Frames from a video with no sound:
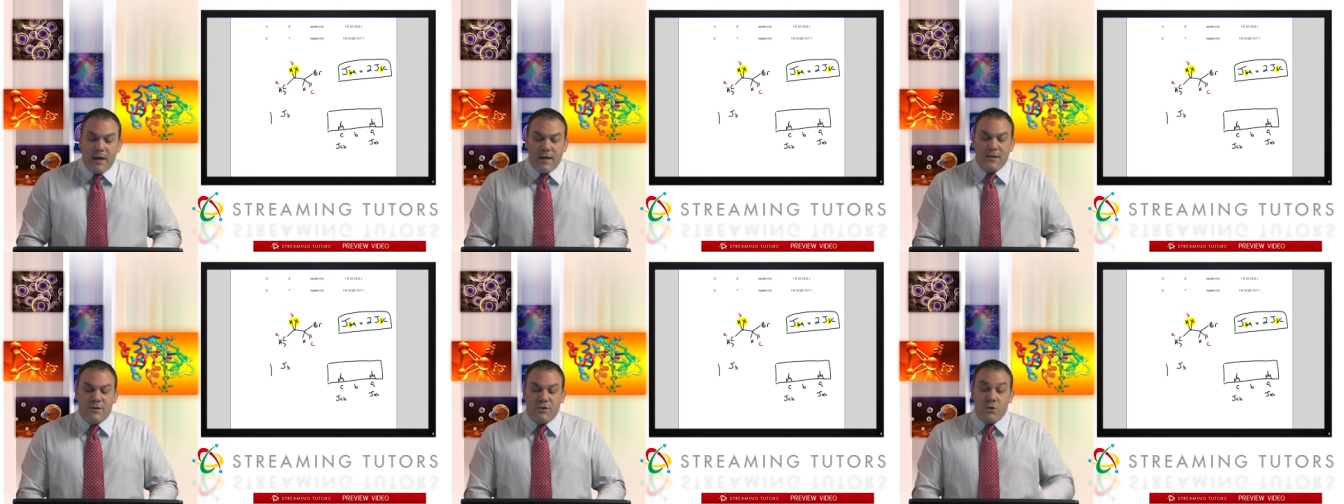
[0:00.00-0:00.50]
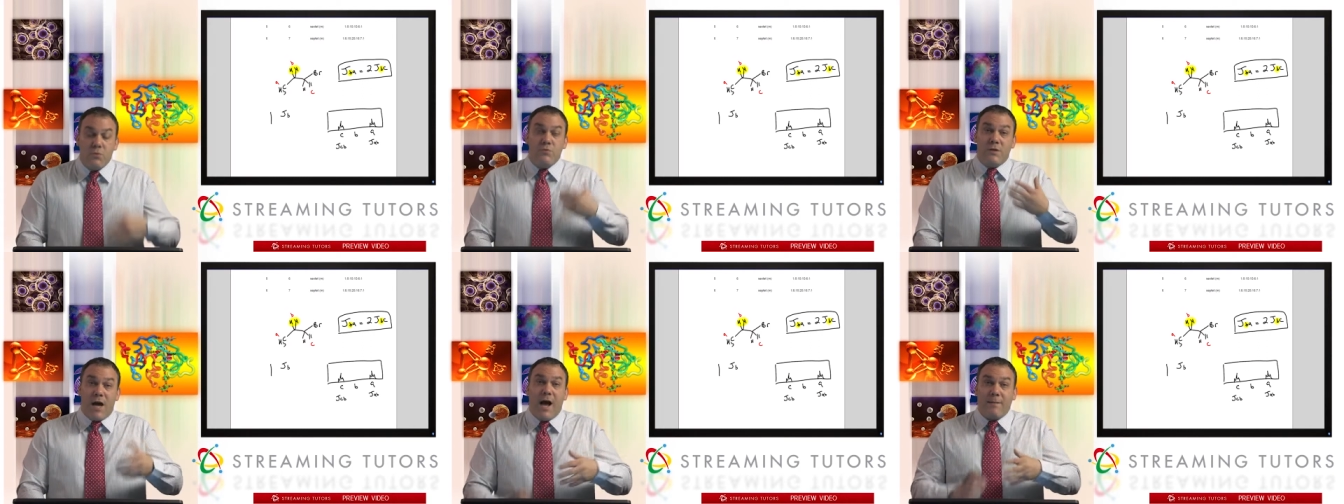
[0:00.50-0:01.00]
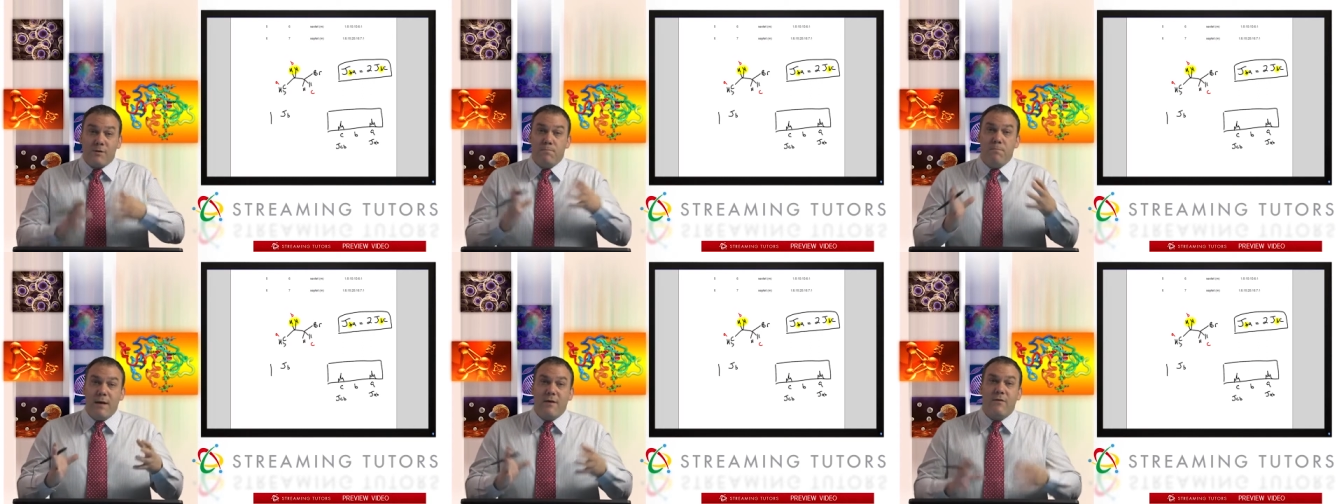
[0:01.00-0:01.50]
is two times
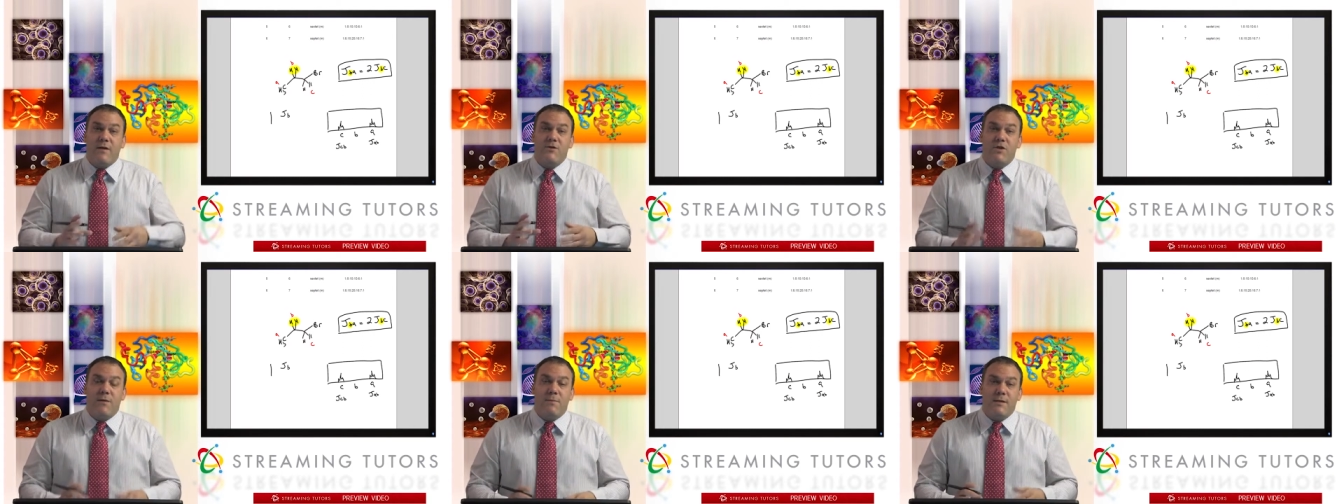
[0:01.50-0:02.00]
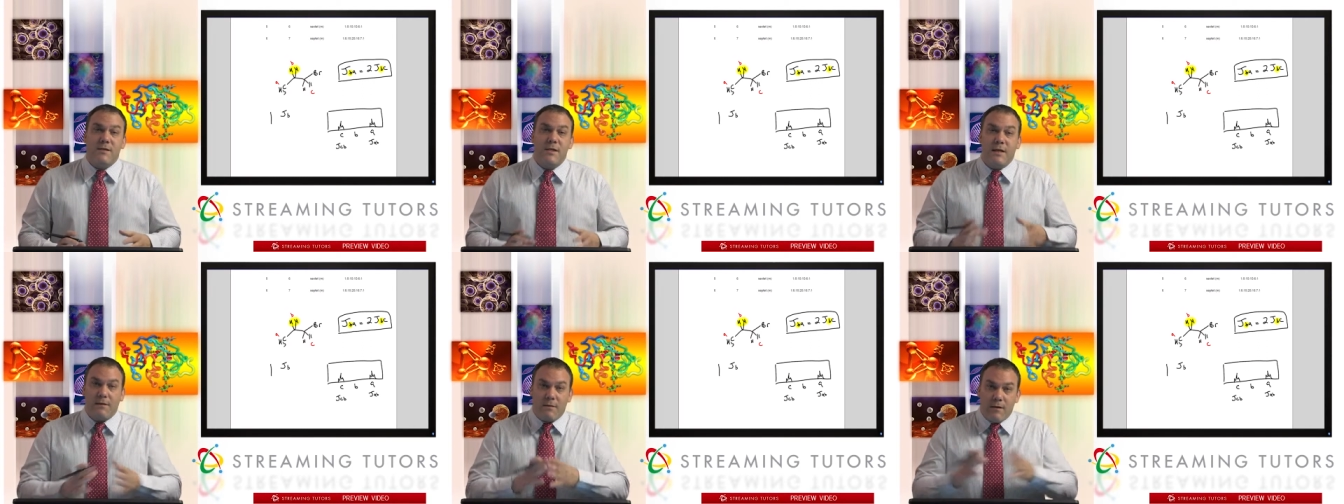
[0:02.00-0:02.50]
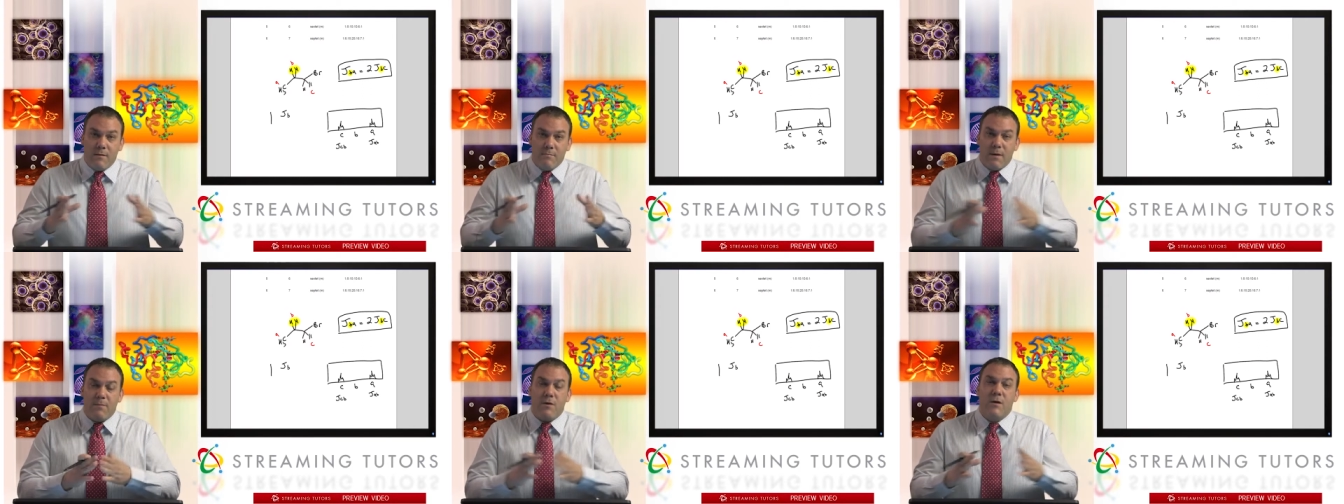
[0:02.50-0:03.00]
bigger than JBC,
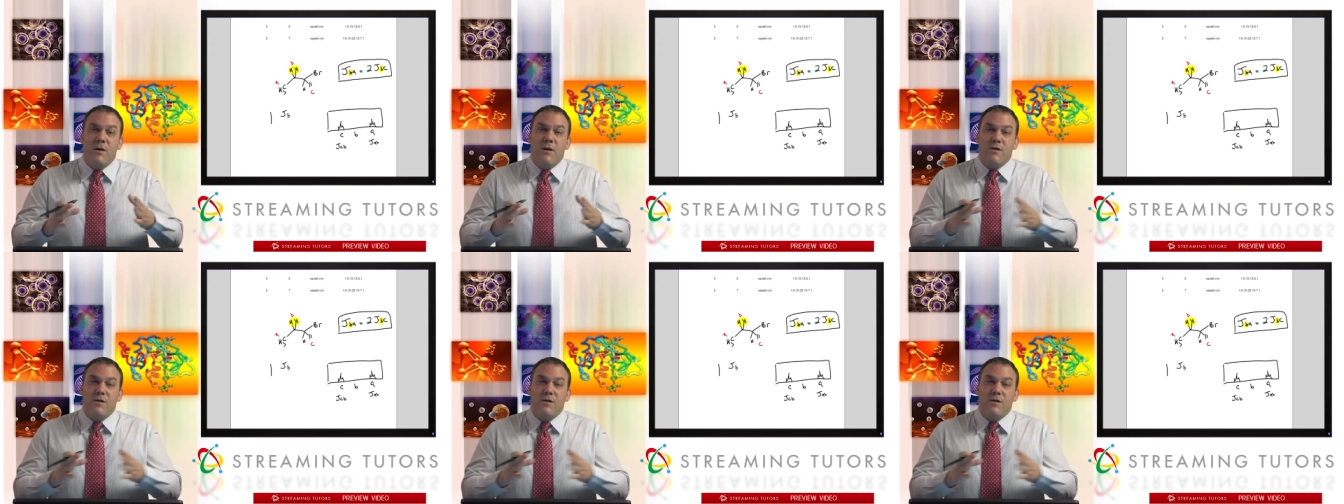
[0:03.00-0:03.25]
Remember?